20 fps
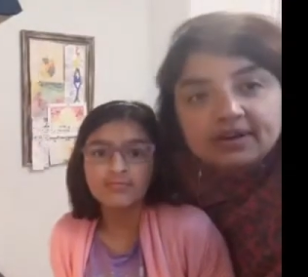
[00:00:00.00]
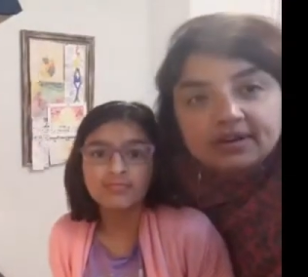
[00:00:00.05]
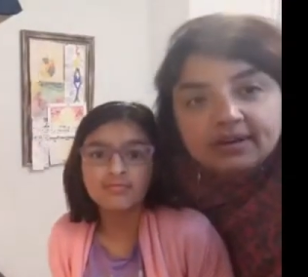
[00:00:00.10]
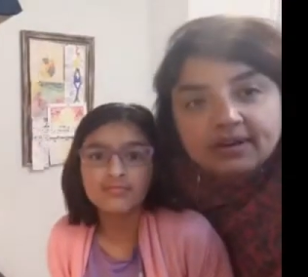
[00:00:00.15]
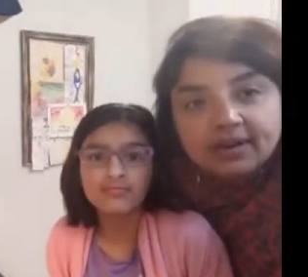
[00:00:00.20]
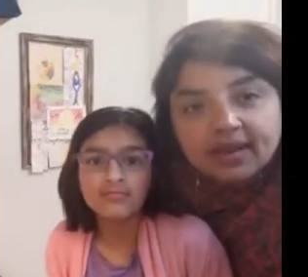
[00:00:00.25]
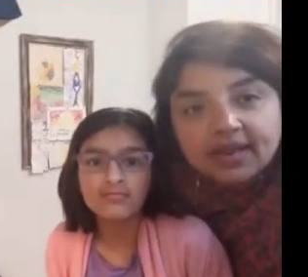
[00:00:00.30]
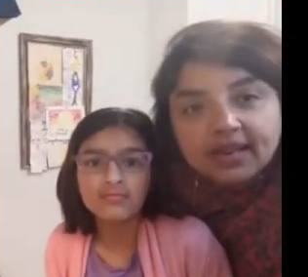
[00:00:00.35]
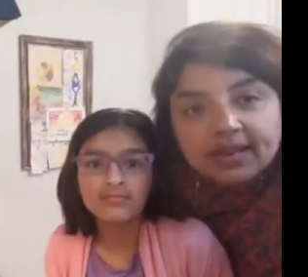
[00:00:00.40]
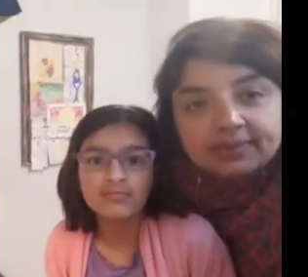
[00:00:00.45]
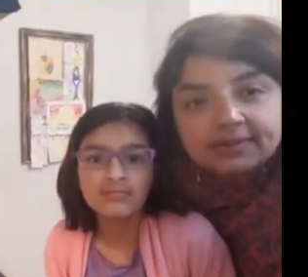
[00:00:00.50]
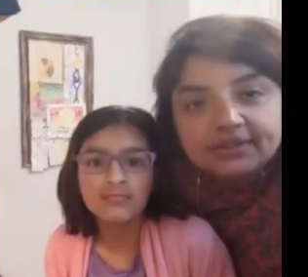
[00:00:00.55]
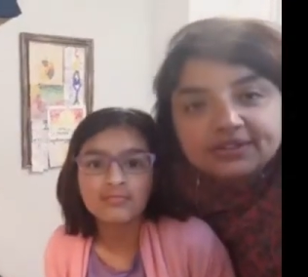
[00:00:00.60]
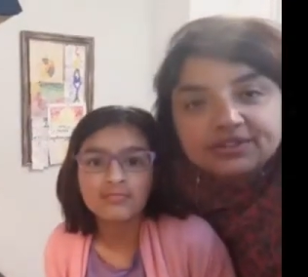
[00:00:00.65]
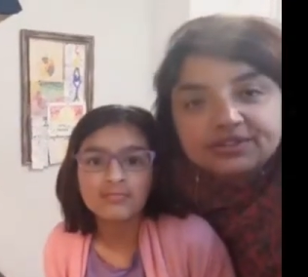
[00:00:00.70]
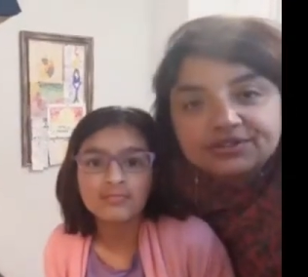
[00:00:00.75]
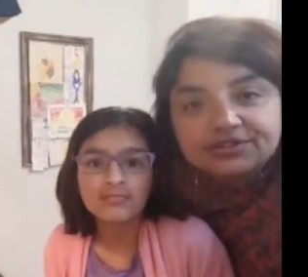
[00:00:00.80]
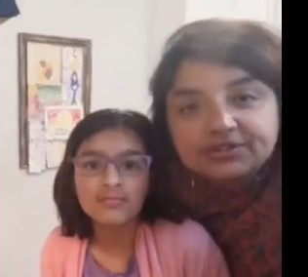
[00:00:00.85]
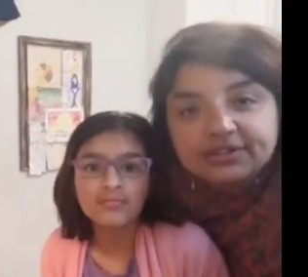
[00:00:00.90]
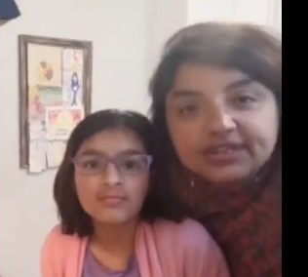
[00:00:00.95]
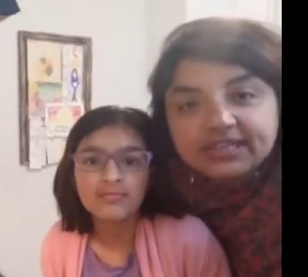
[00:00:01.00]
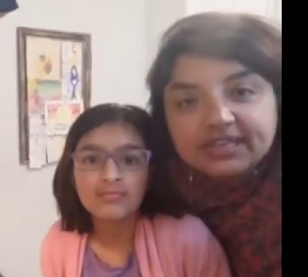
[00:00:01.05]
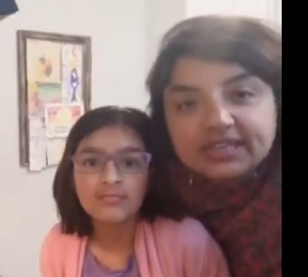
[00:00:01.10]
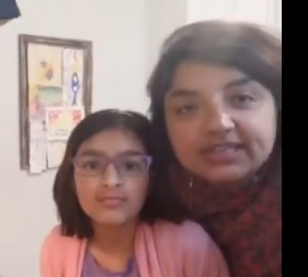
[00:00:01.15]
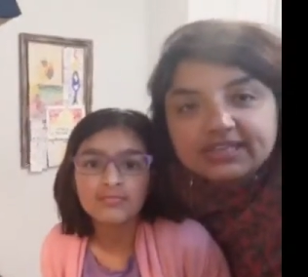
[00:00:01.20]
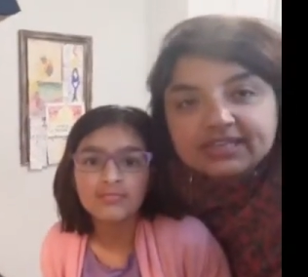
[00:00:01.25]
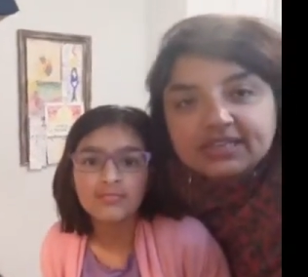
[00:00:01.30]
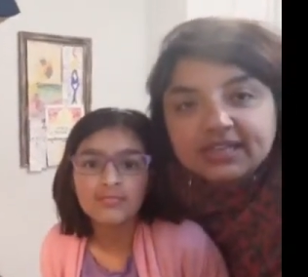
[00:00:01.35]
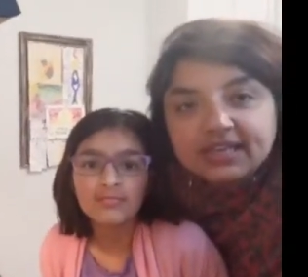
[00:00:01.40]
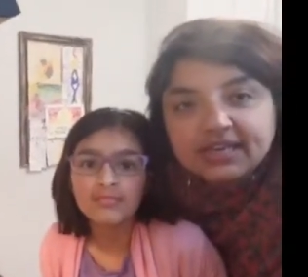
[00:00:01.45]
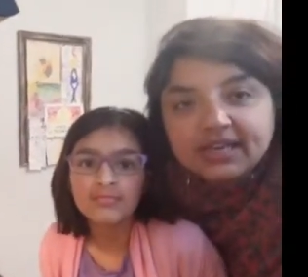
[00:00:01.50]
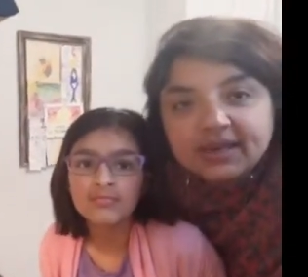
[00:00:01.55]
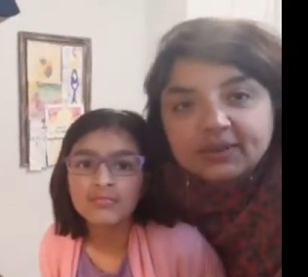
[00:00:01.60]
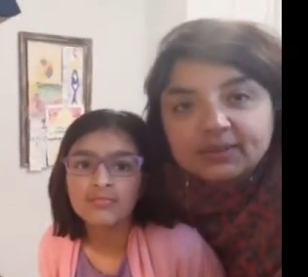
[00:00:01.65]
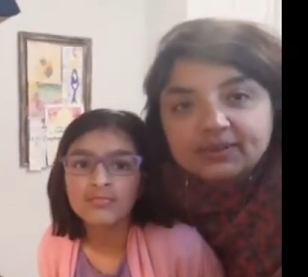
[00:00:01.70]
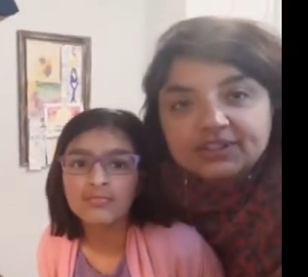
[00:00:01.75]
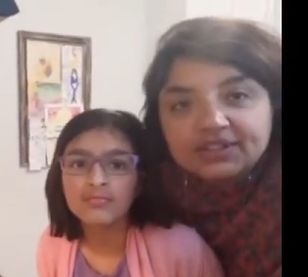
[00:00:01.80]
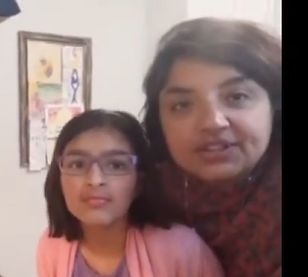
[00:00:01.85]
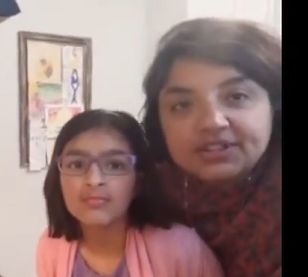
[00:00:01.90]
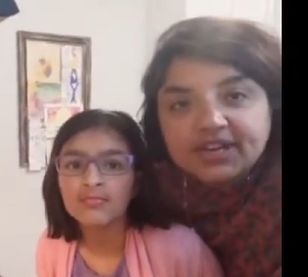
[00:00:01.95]
Speaker 1: able to read, and I will
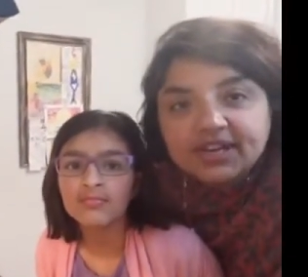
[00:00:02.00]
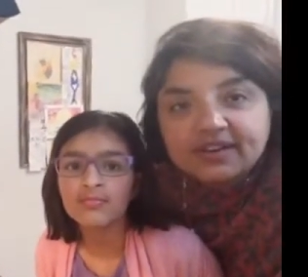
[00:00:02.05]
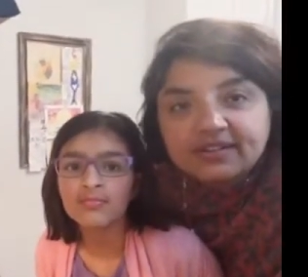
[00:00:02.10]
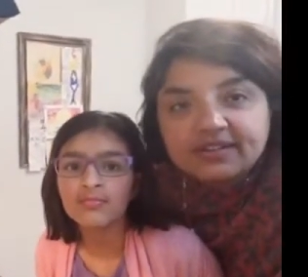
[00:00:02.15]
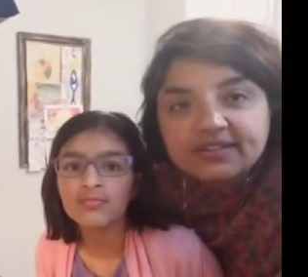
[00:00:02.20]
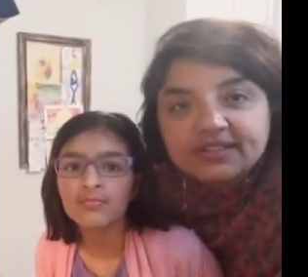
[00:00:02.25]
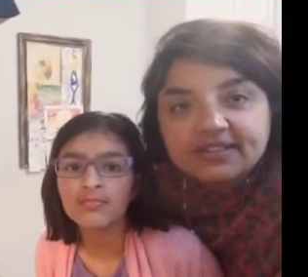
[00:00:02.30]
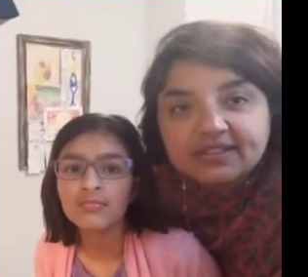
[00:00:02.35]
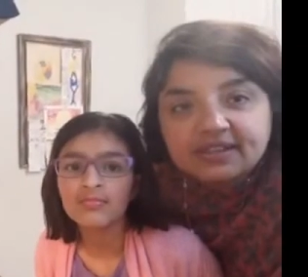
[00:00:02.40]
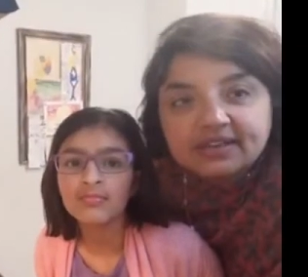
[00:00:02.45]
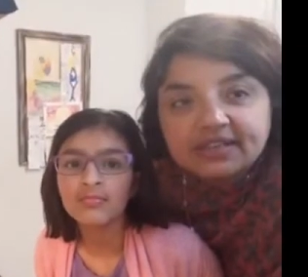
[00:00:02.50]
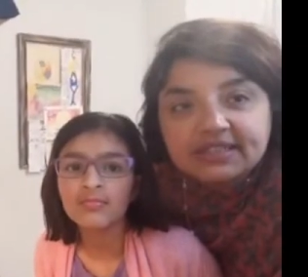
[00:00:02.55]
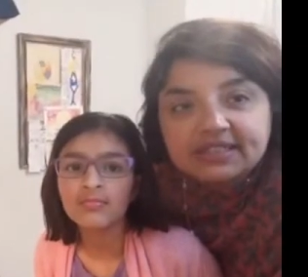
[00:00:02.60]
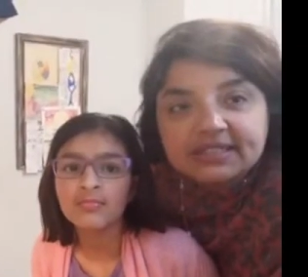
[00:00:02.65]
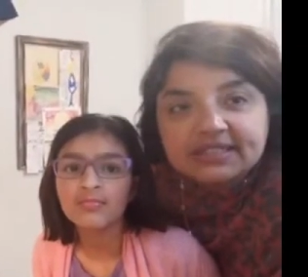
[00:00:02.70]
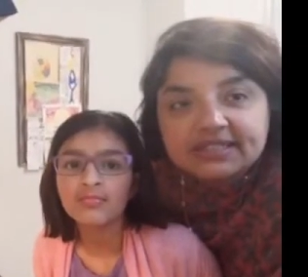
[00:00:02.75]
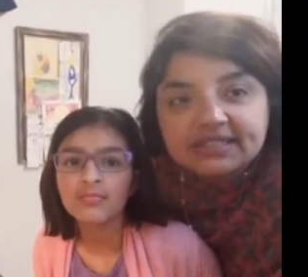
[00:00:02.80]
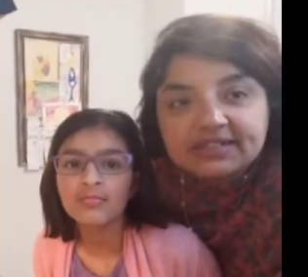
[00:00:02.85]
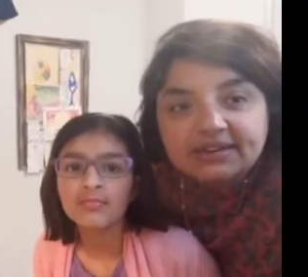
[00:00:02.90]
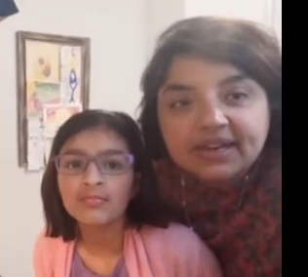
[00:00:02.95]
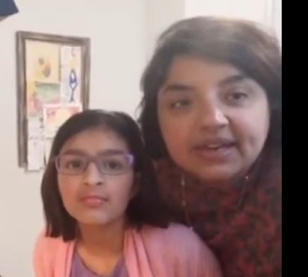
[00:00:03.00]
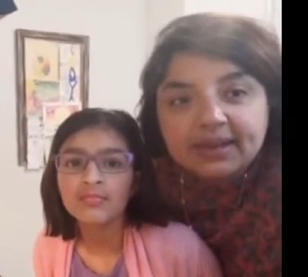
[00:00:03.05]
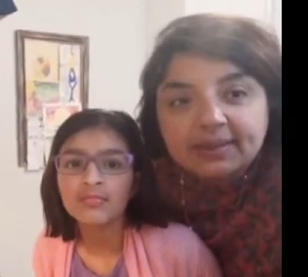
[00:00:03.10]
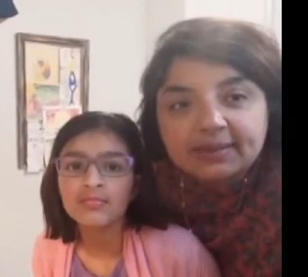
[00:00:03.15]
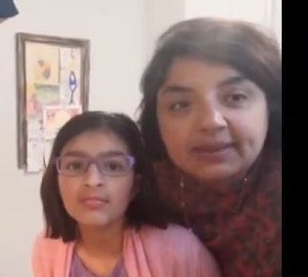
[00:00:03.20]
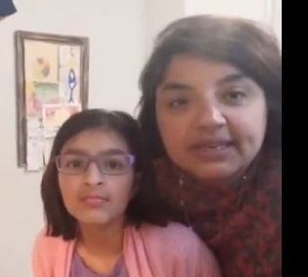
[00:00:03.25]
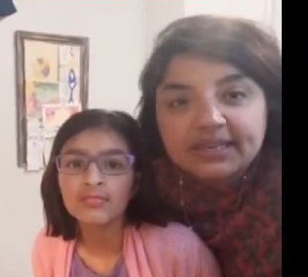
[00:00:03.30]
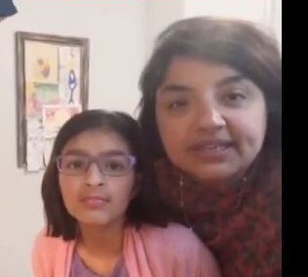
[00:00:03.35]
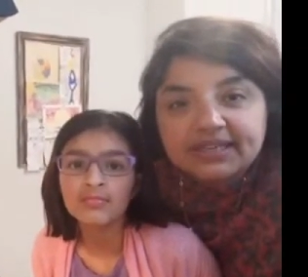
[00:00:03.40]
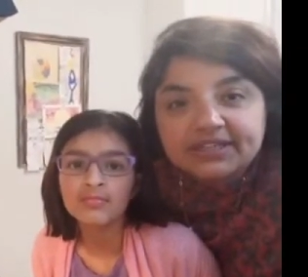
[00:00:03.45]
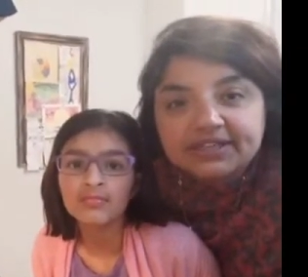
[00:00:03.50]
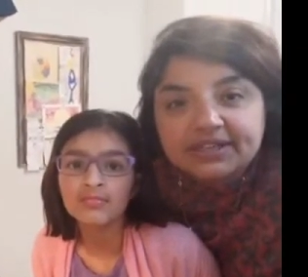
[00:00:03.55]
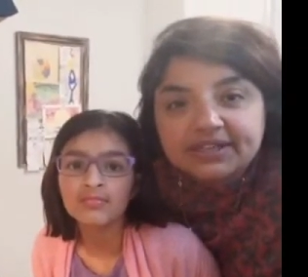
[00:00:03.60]
share this on Instagram later.